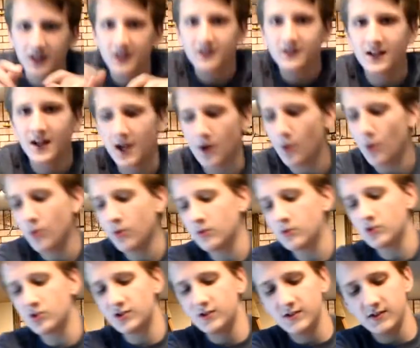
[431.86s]
is a
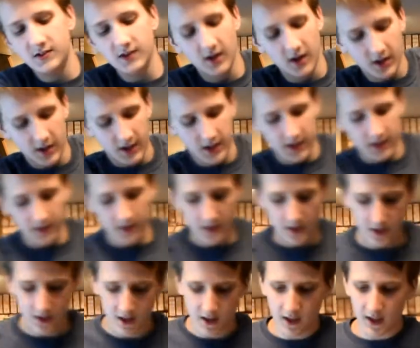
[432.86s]
orange design.
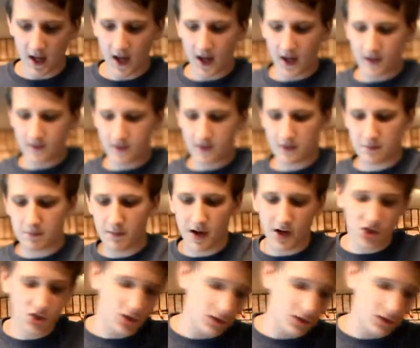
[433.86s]
It has some mesh